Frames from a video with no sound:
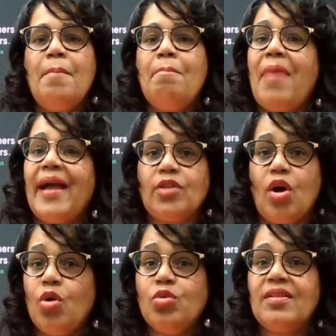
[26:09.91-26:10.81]
might
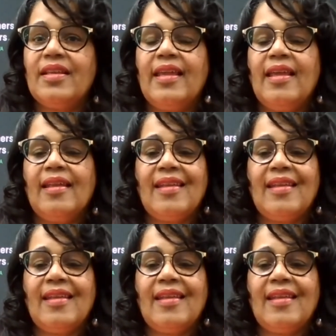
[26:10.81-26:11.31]
only